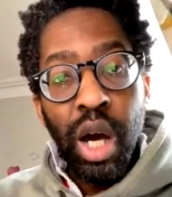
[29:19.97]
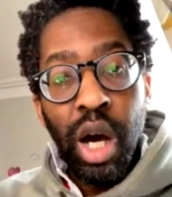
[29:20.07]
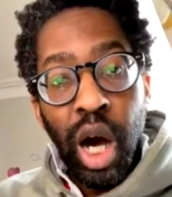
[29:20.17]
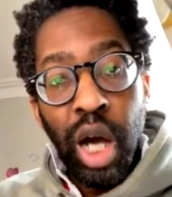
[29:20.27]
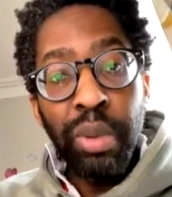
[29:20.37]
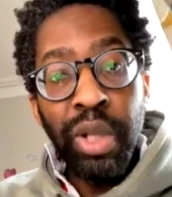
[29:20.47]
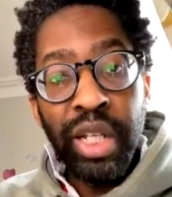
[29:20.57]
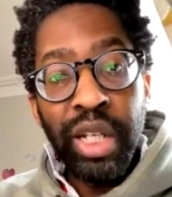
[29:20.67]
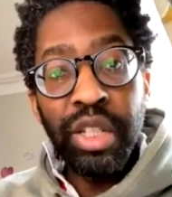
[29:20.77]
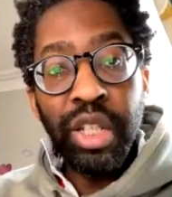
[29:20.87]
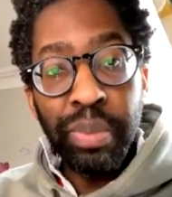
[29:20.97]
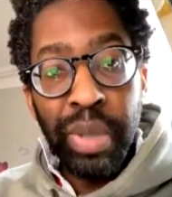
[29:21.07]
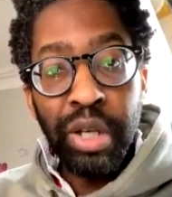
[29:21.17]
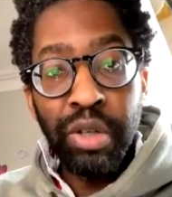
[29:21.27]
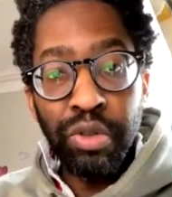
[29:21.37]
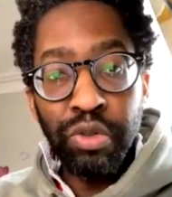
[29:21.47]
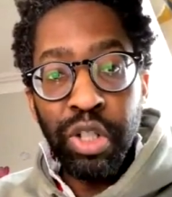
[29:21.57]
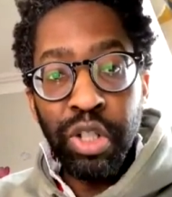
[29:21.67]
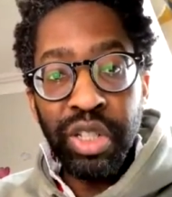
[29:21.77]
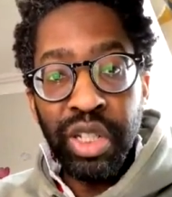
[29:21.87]
I would like to compare and
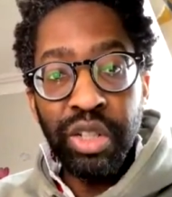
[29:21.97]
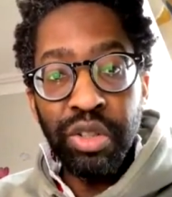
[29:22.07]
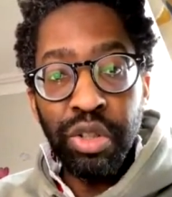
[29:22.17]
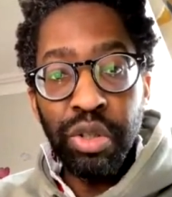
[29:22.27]
contrast these two